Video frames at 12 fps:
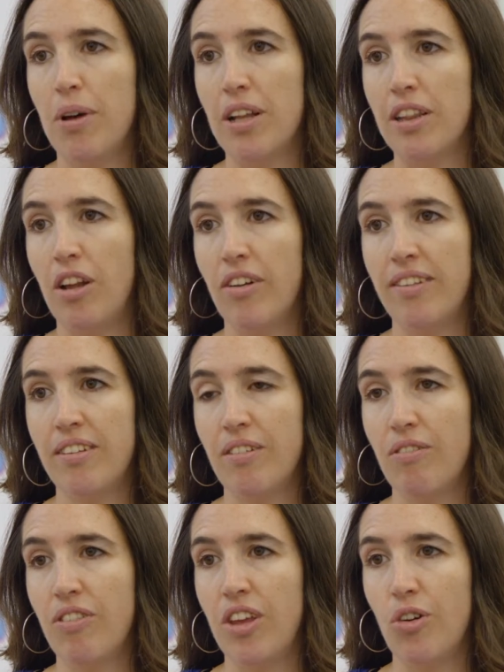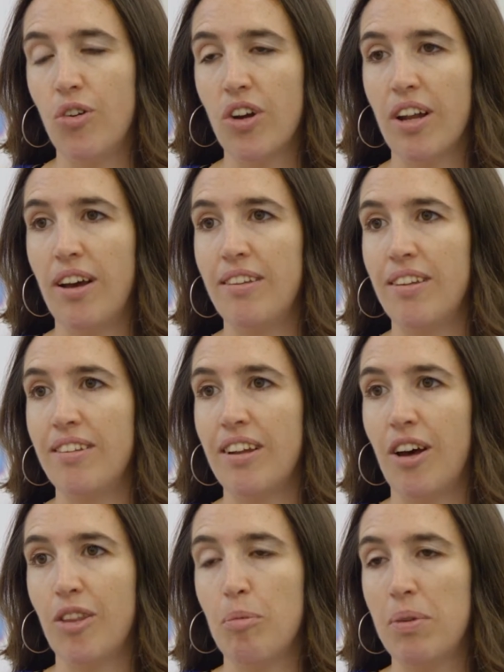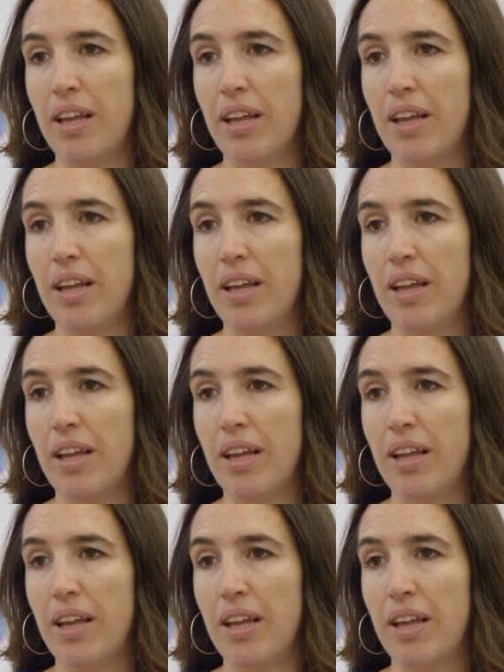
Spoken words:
but lots of the organizers in other